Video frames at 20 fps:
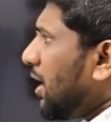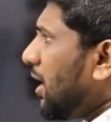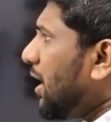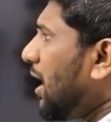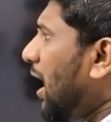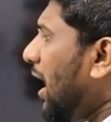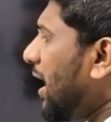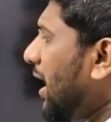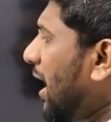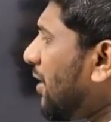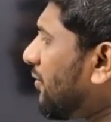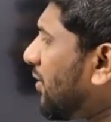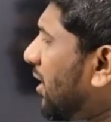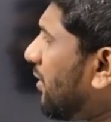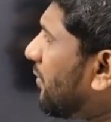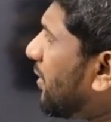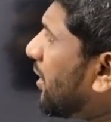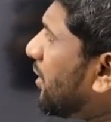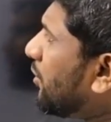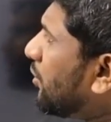Here I have
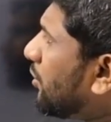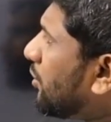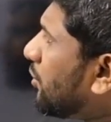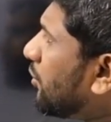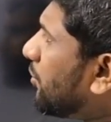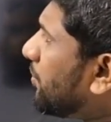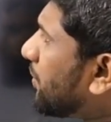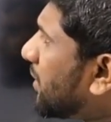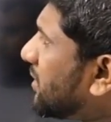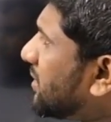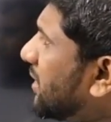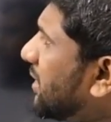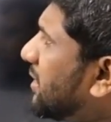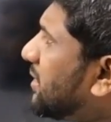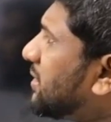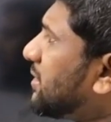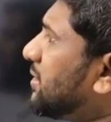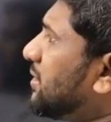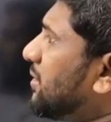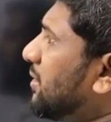given you two
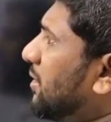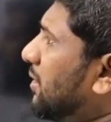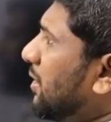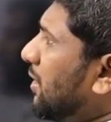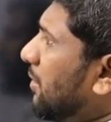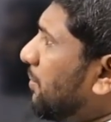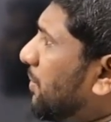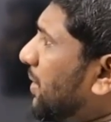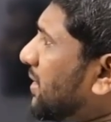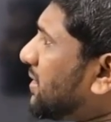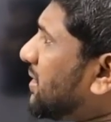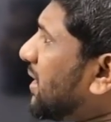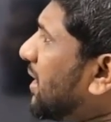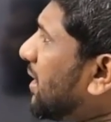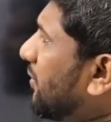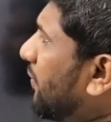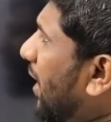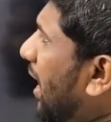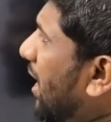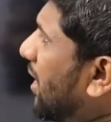projects.
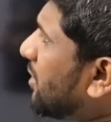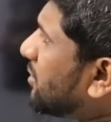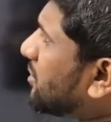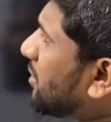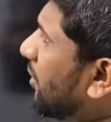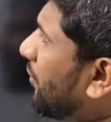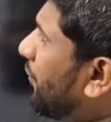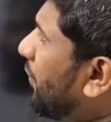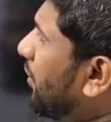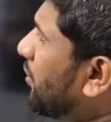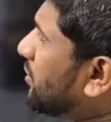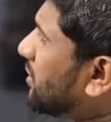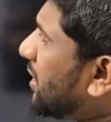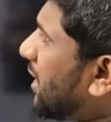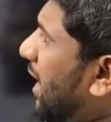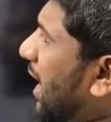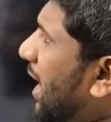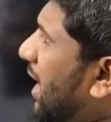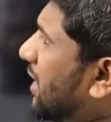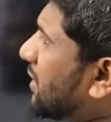Present values of
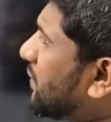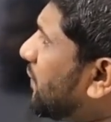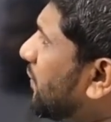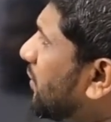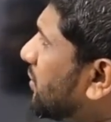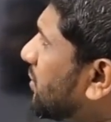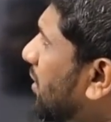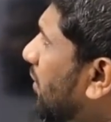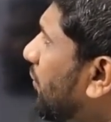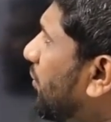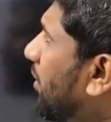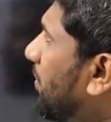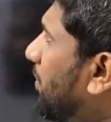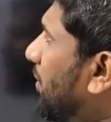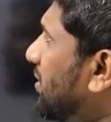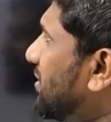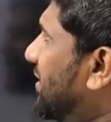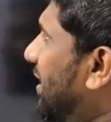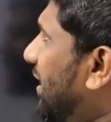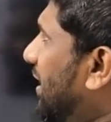future cash flows of the
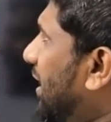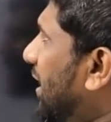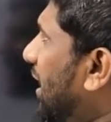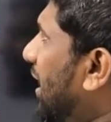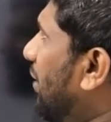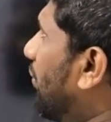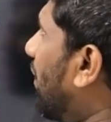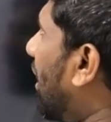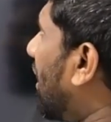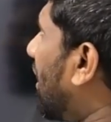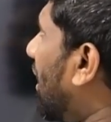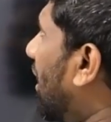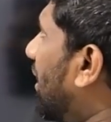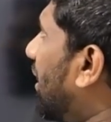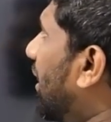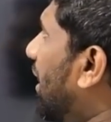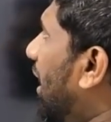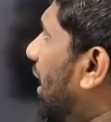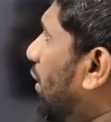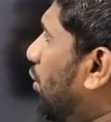project A
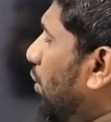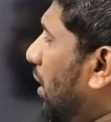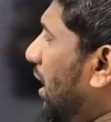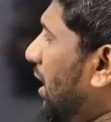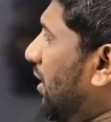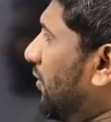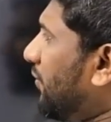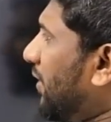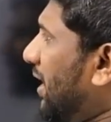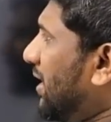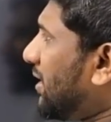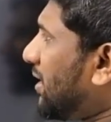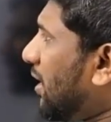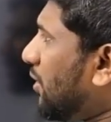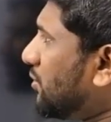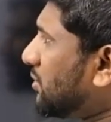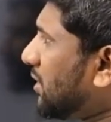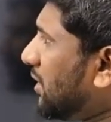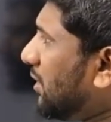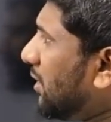
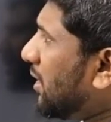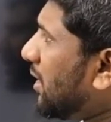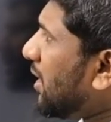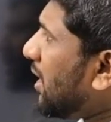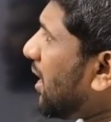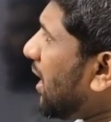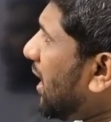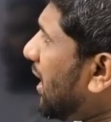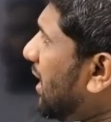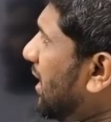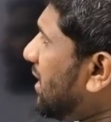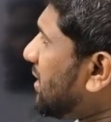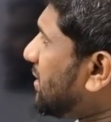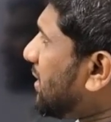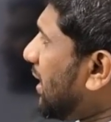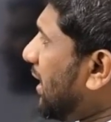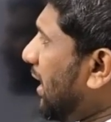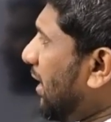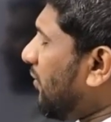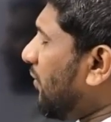125,000,
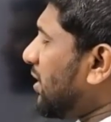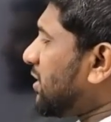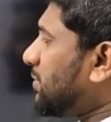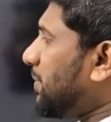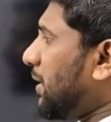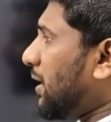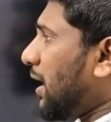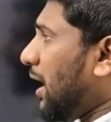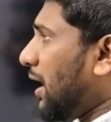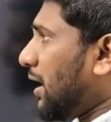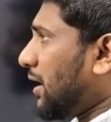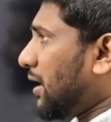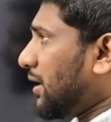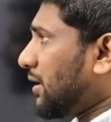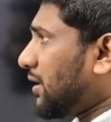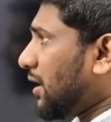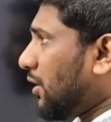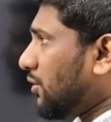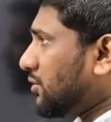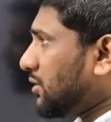initial investment
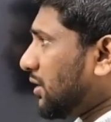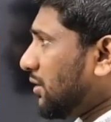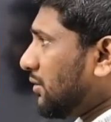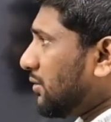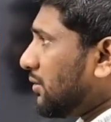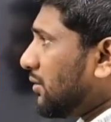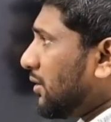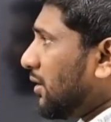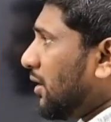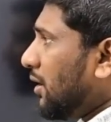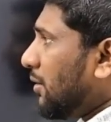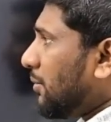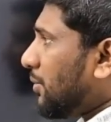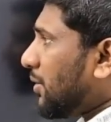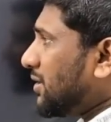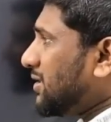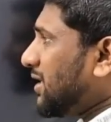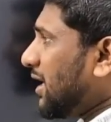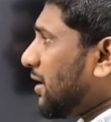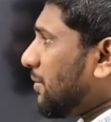100,000.
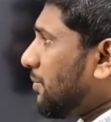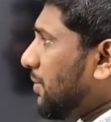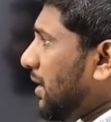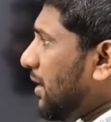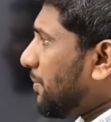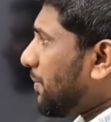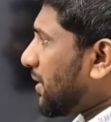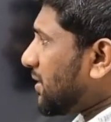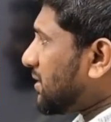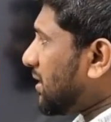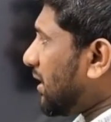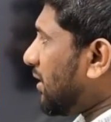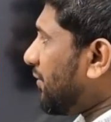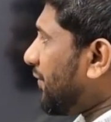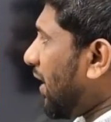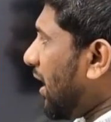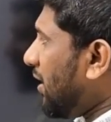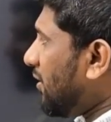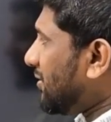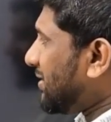Project B
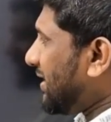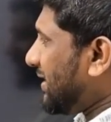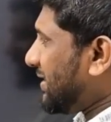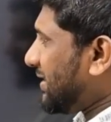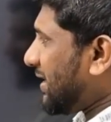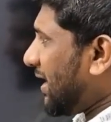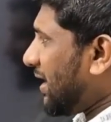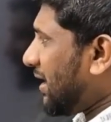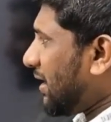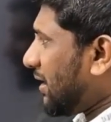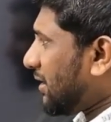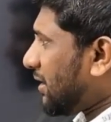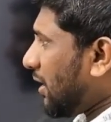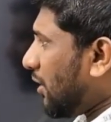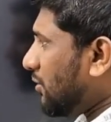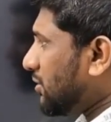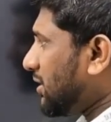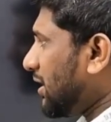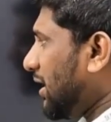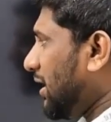present value
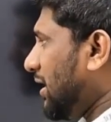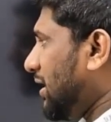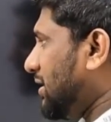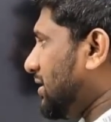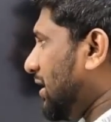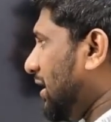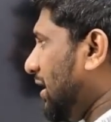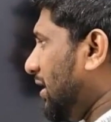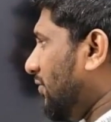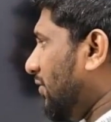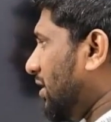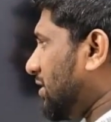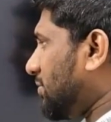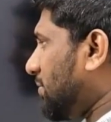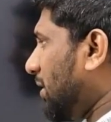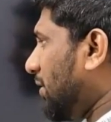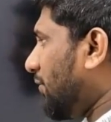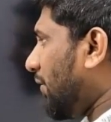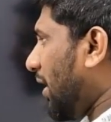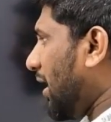600,000, initial
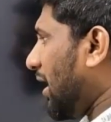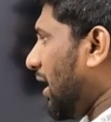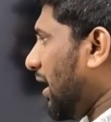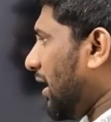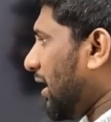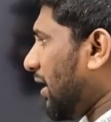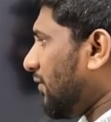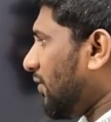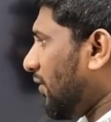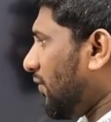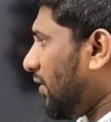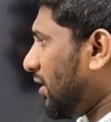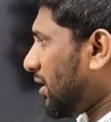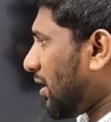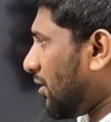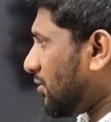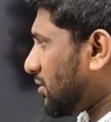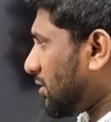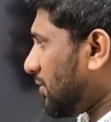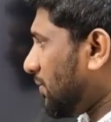investment
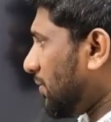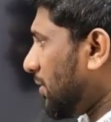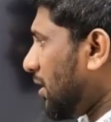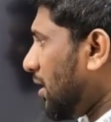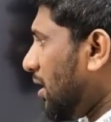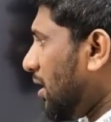550,000.